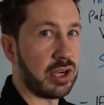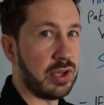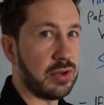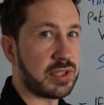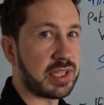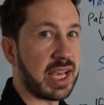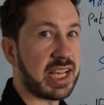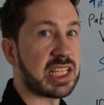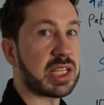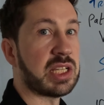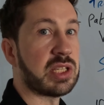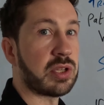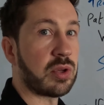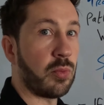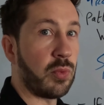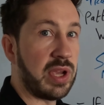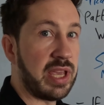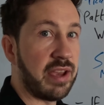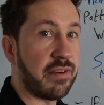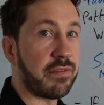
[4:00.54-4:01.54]
use case, because
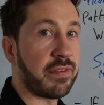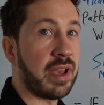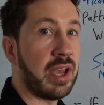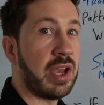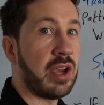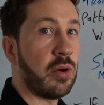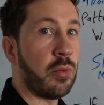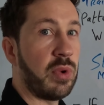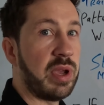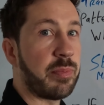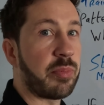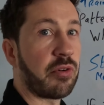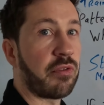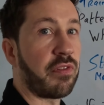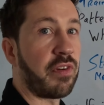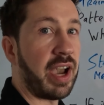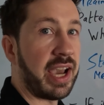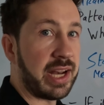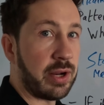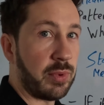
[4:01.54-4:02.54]
we
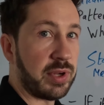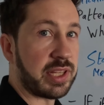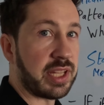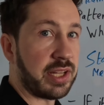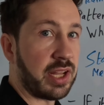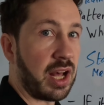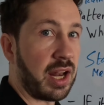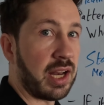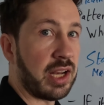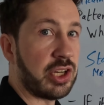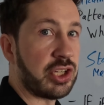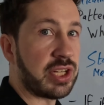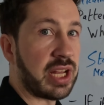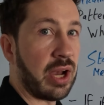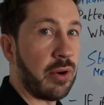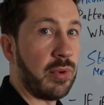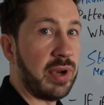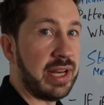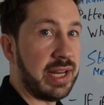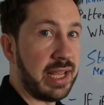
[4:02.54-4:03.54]
provided with the knowledge
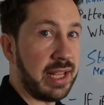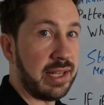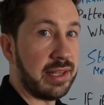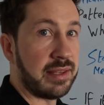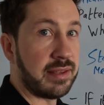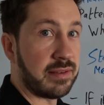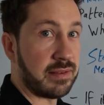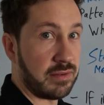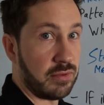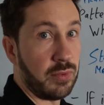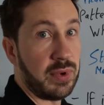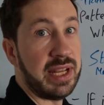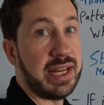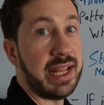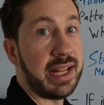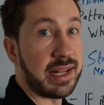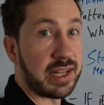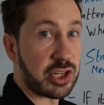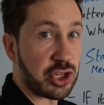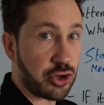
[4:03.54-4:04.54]
that we need
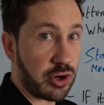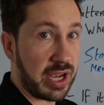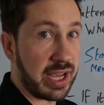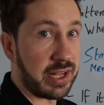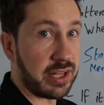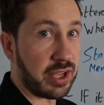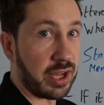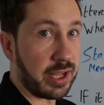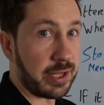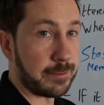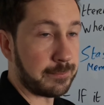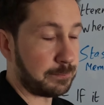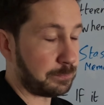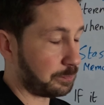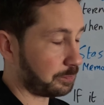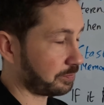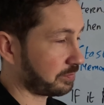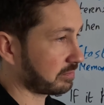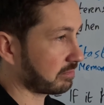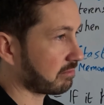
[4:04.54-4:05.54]
it trained on.
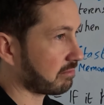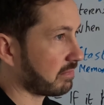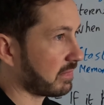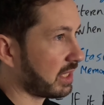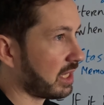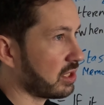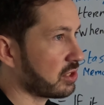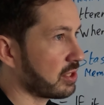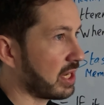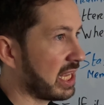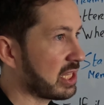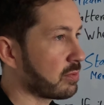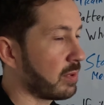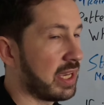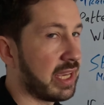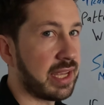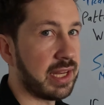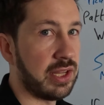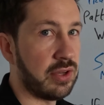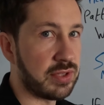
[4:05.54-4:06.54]
So that's why
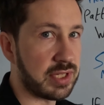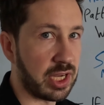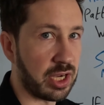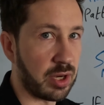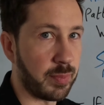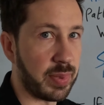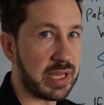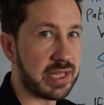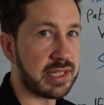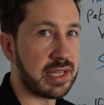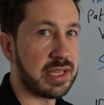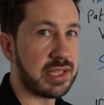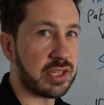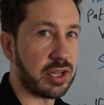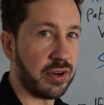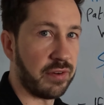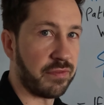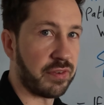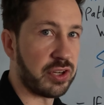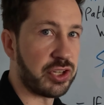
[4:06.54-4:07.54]
you can use it in your business,
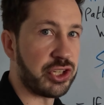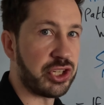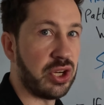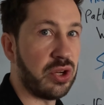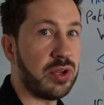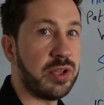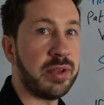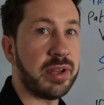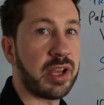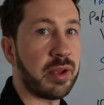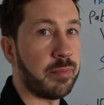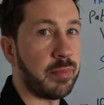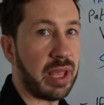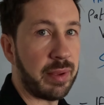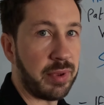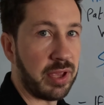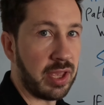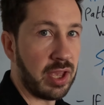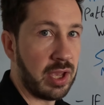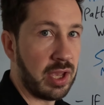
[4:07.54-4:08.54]
or for a student, you can
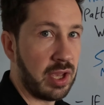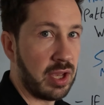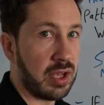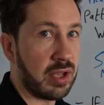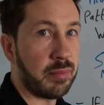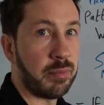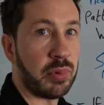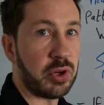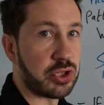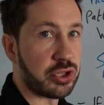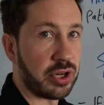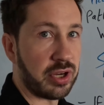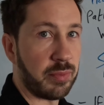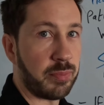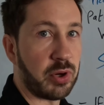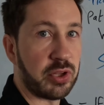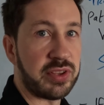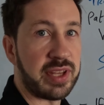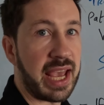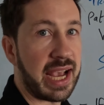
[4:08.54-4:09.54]
maybe
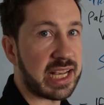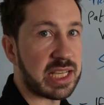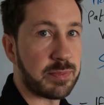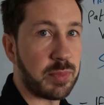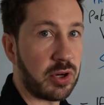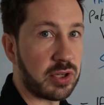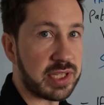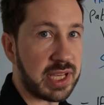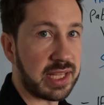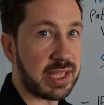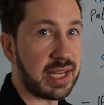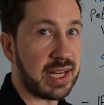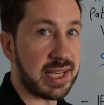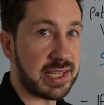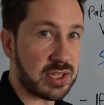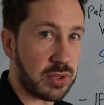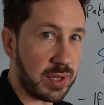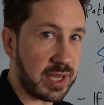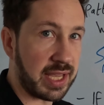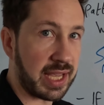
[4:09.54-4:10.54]
put textbooks into
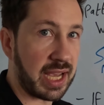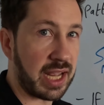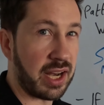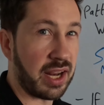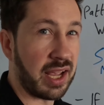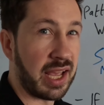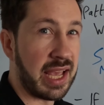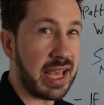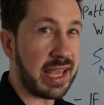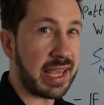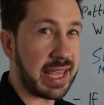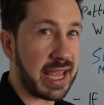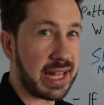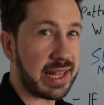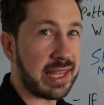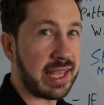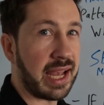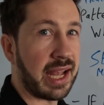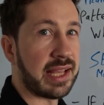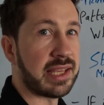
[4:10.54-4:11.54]
this so you can kind of get
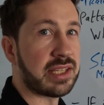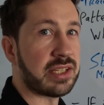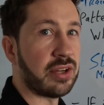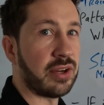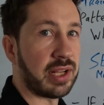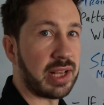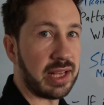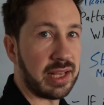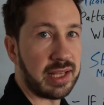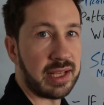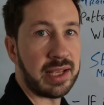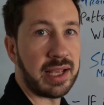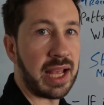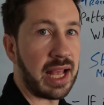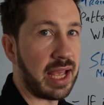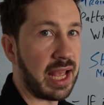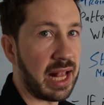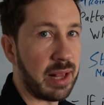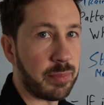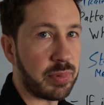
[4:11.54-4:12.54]
the answer. It'll
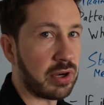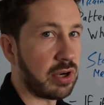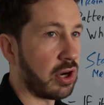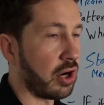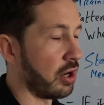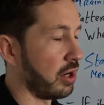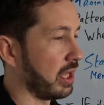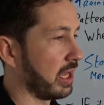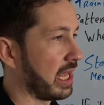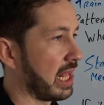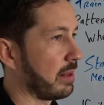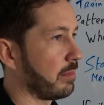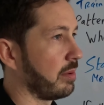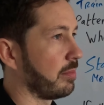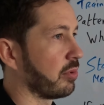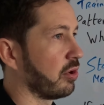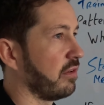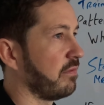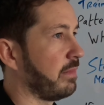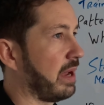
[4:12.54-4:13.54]
help your learning, help
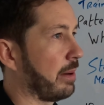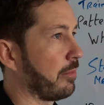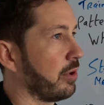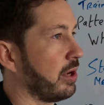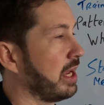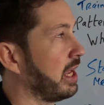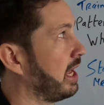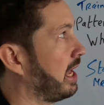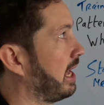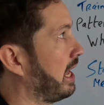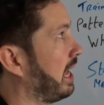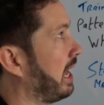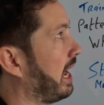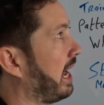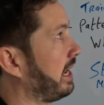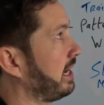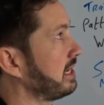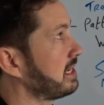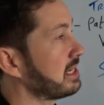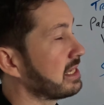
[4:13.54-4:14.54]
improve memory.
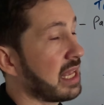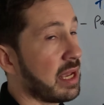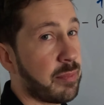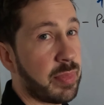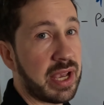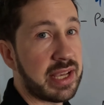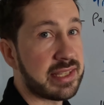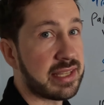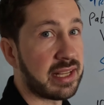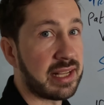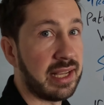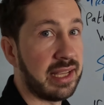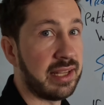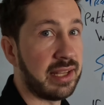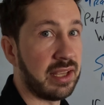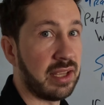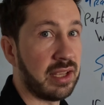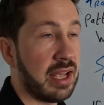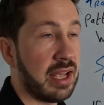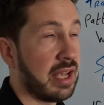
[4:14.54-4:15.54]
And this is like basically
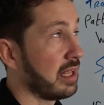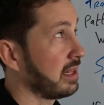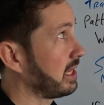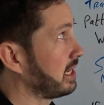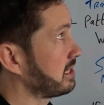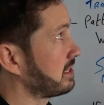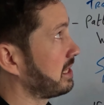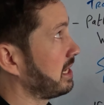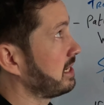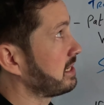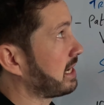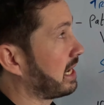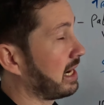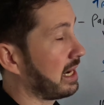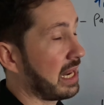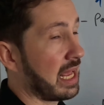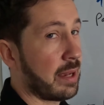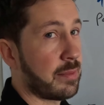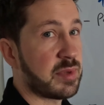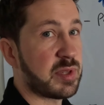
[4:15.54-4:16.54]
these
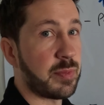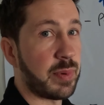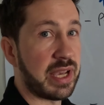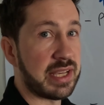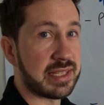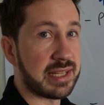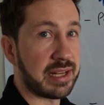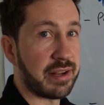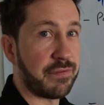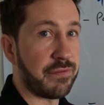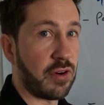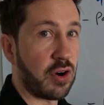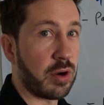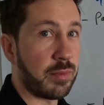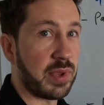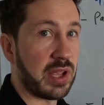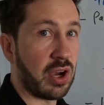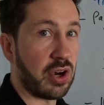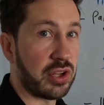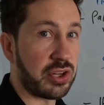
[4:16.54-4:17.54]
LLMs basically
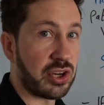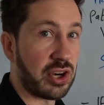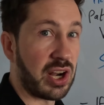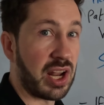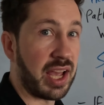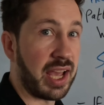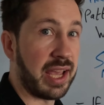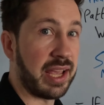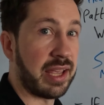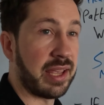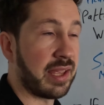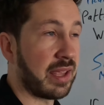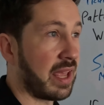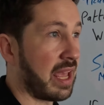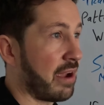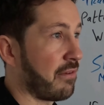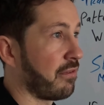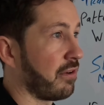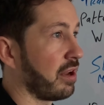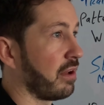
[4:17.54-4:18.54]
form the underlying
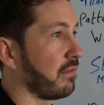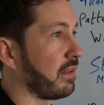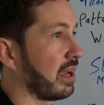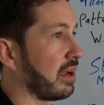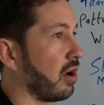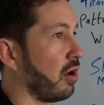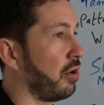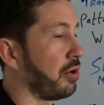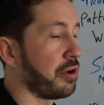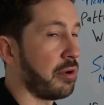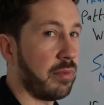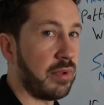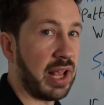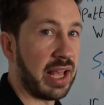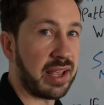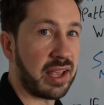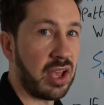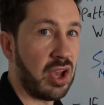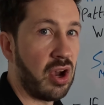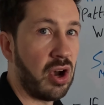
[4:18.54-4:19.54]
effort of like
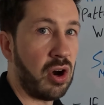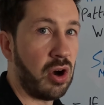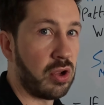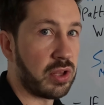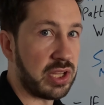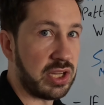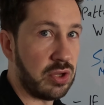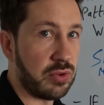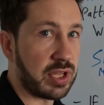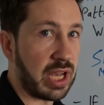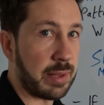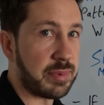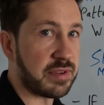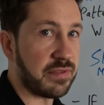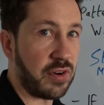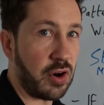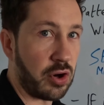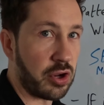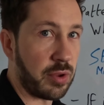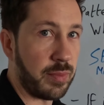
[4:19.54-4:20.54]
all the new types
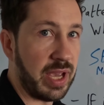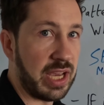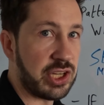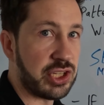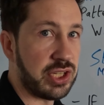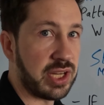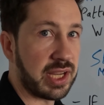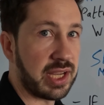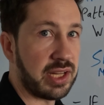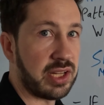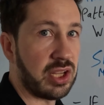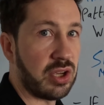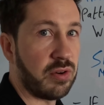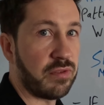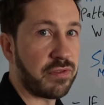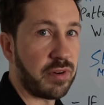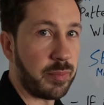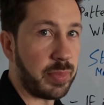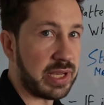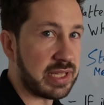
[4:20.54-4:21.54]
of automation you can do
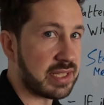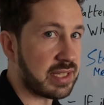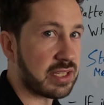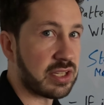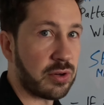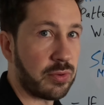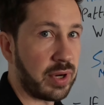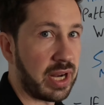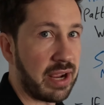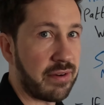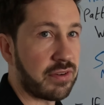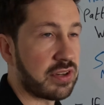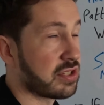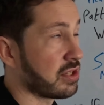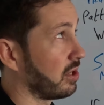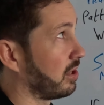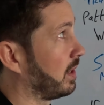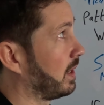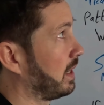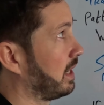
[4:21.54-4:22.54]
for business or whatever.
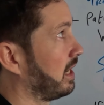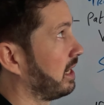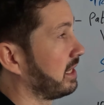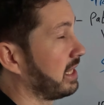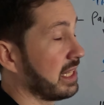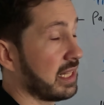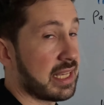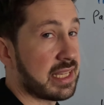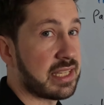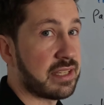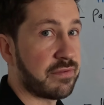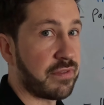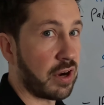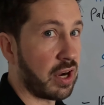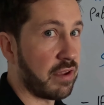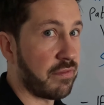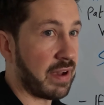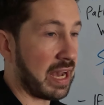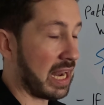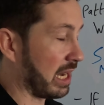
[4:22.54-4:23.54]
So I think this is
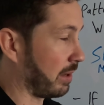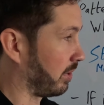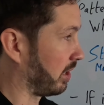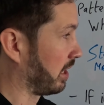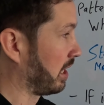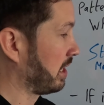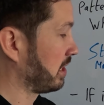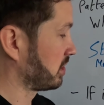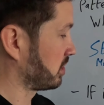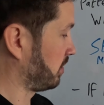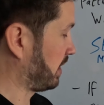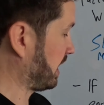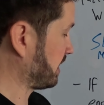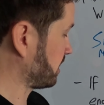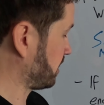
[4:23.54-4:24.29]
very valuable. So let's